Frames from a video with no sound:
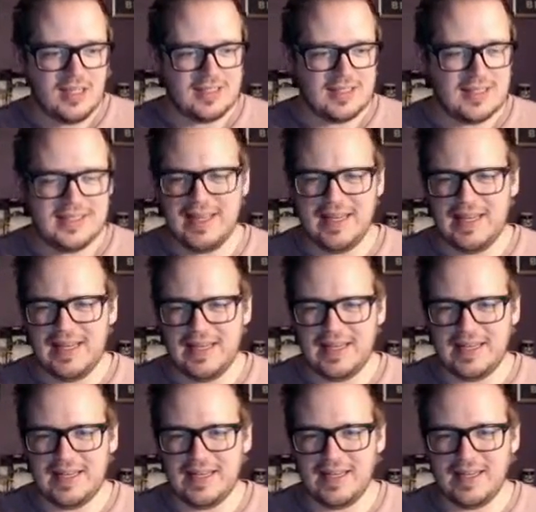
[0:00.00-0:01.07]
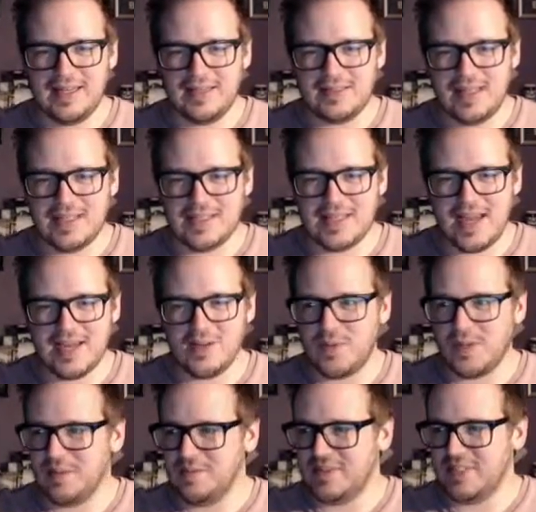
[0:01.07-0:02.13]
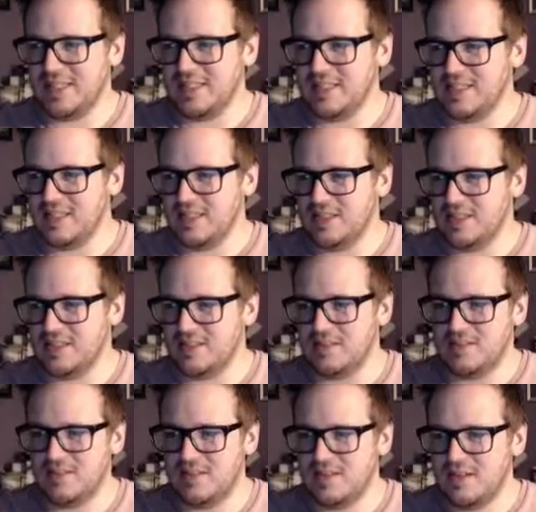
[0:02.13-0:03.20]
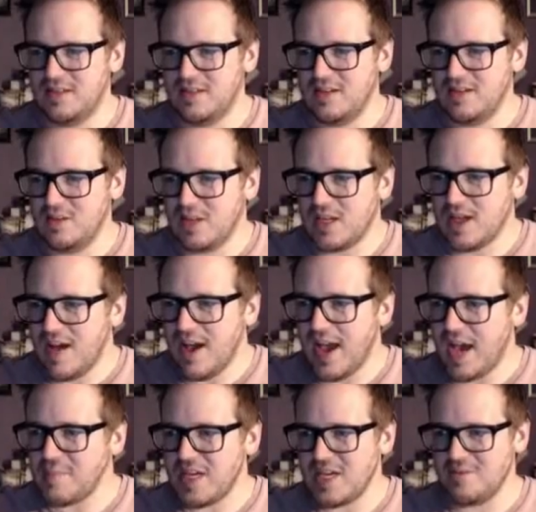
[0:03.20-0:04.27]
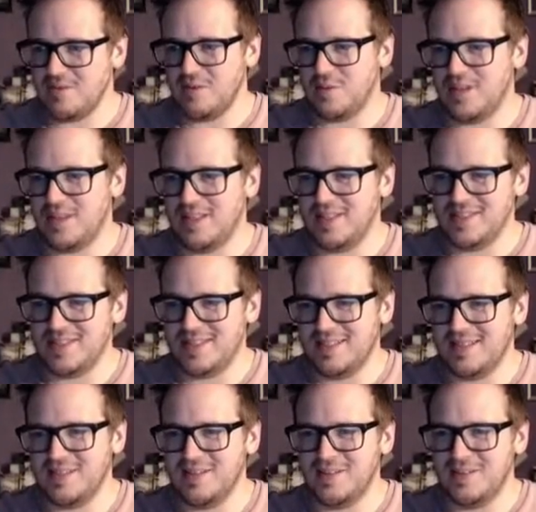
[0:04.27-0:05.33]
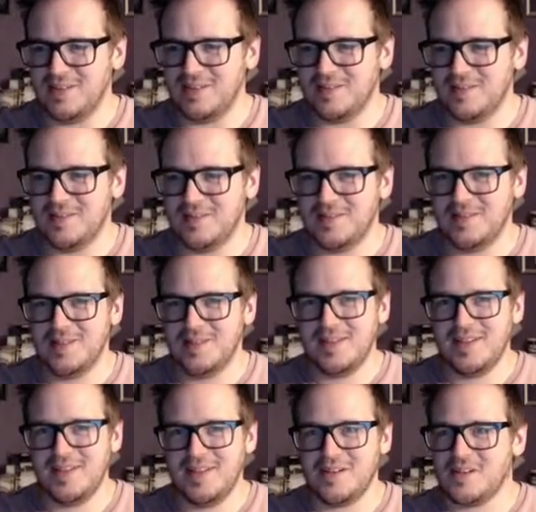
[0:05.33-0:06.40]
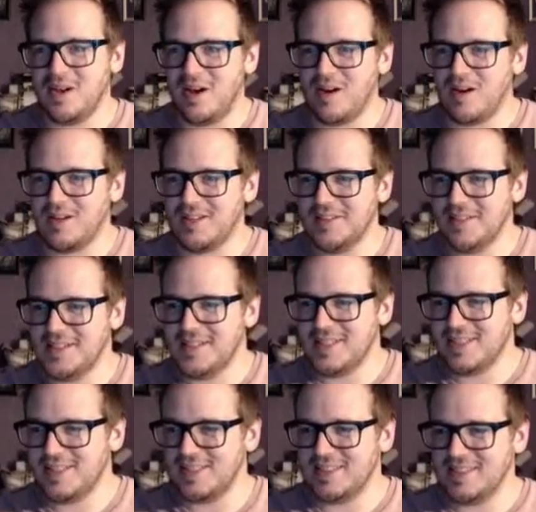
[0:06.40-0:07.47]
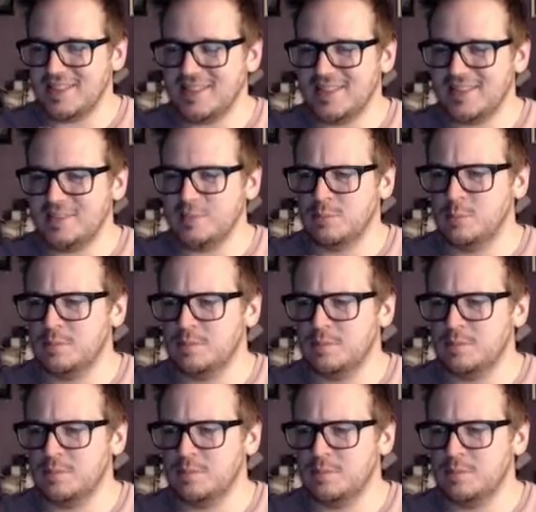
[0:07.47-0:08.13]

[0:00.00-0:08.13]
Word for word: Yeah, that's kind of what I'm thinking too. Look how happy everyone is though. They're talking to each other.